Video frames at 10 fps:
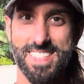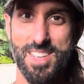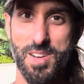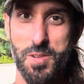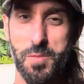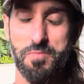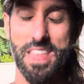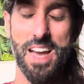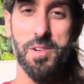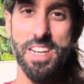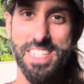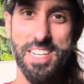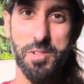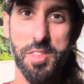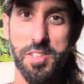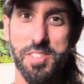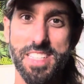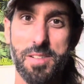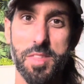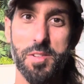So I want to share with you
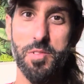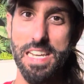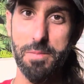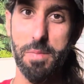something really